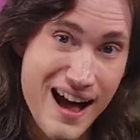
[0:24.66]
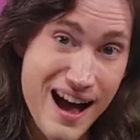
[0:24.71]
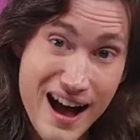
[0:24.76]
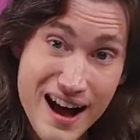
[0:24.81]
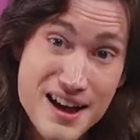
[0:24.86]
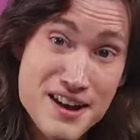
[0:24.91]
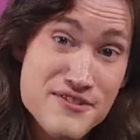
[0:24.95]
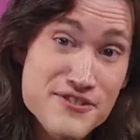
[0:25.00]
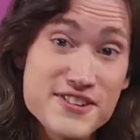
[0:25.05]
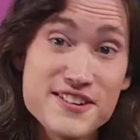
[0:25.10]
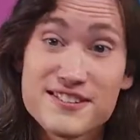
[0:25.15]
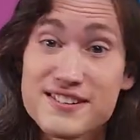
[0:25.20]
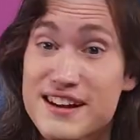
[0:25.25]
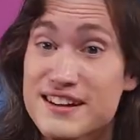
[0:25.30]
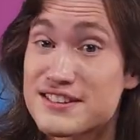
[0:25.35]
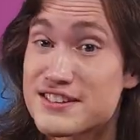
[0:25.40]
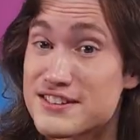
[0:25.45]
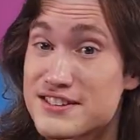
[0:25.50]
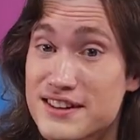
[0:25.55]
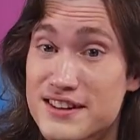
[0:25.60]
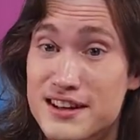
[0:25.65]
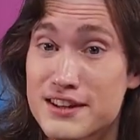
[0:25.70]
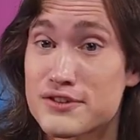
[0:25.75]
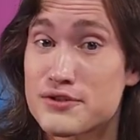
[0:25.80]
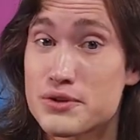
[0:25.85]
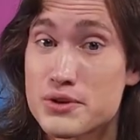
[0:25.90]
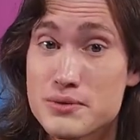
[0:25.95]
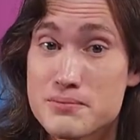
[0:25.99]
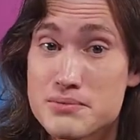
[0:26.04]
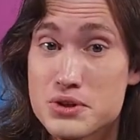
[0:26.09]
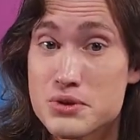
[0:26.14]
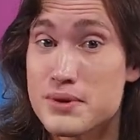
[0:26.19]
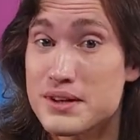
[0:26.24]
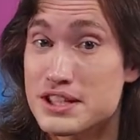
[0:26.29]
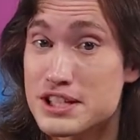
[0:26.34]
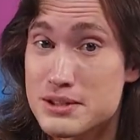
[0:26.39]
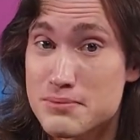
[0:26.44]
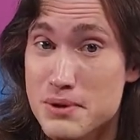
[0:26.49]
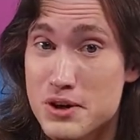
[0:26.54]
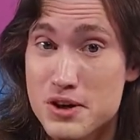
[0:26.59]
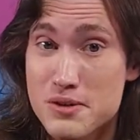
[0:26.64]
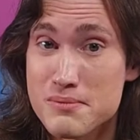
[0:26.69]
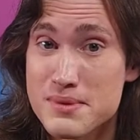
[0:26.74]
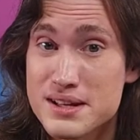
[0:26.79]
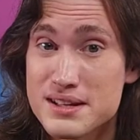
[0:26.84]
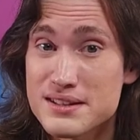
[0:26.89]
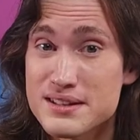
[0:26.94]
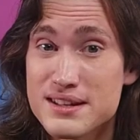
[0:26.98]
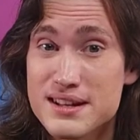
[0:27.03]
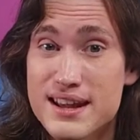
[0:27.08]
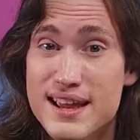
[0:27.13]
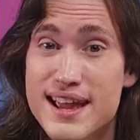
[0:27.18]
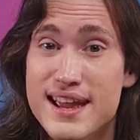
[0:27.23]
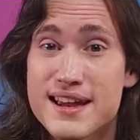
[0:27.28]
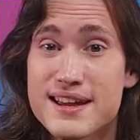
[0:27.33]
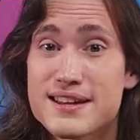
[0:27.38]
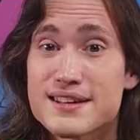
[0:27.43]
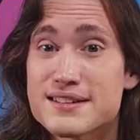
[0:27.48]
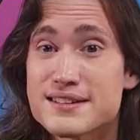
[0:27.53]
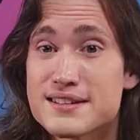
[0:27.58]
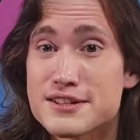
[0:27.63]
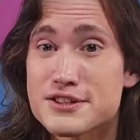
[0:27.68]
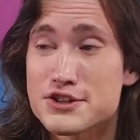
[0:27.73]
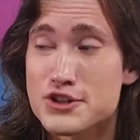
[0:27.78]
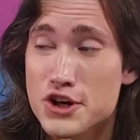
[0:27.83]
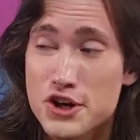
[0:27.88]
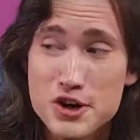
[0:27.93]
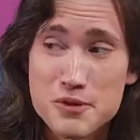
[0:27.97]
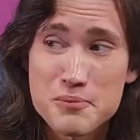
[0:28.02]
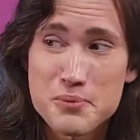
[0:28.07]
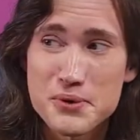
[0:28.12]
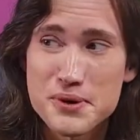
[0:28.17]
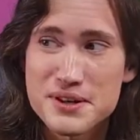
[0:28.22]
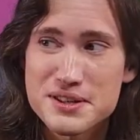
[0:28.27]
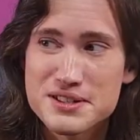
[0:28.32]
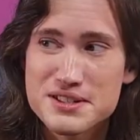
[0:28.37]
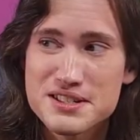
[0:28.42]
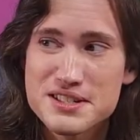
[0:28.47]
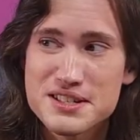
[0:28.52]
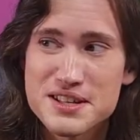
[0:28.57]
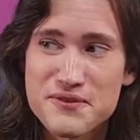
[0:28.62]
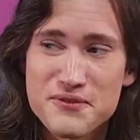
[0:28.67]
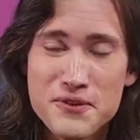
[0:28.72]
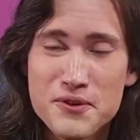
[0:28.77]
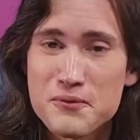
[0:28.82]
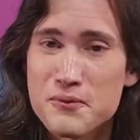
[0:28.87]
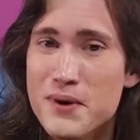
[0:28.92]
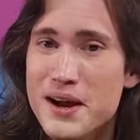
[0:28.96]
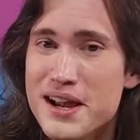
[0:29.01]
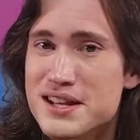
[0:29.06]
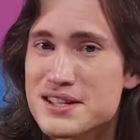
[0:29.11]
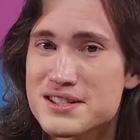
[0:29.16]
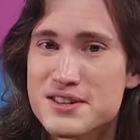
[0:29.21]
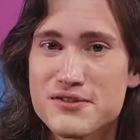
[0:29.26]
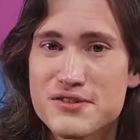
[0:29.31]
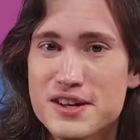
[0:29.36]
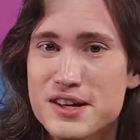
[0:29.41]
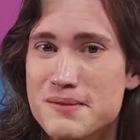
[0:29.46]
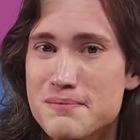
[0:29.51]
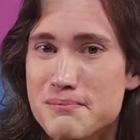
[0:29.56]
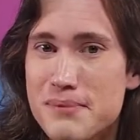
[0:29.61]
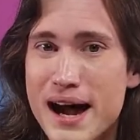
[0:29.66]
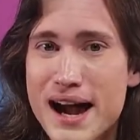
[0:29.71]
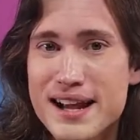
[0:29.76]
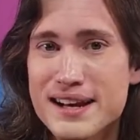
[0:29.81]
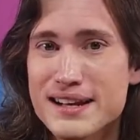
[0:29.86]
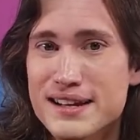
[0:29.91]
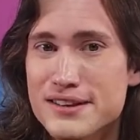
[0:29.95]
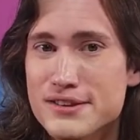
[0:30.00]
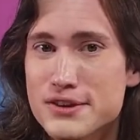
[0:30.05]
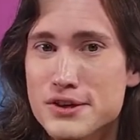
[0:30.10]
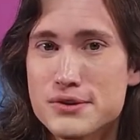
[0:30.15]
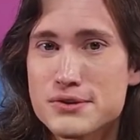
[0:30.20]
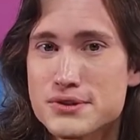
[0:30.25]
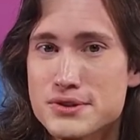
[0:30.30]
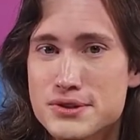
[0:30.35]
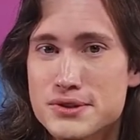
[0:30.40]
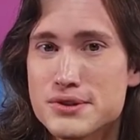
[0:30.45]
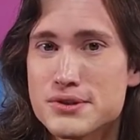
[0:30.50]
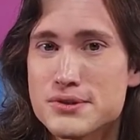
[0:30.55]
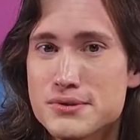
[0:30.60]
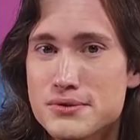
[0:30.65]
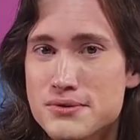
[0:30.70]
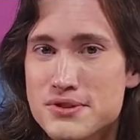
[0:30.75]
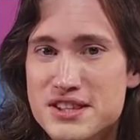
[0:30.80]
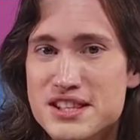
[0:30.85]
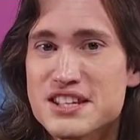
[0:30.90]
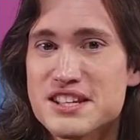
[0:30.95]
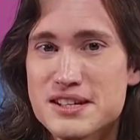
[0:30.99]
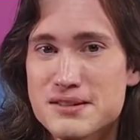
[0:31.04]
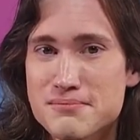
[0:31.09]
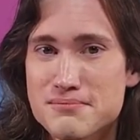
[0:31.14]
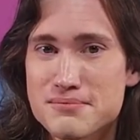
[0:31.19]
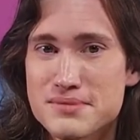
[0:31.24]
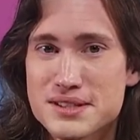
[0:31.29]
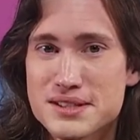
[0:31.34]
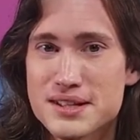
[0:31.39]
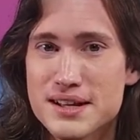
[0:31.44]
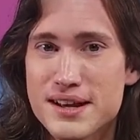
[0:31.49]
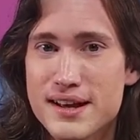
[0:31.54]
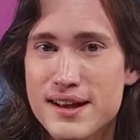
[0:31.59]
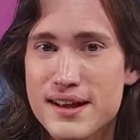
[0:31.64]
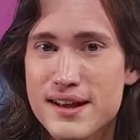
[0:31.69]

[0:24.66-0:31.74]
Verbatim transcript: I feel like there's a lot of room to experiment and interpret different ways of combining those two themes.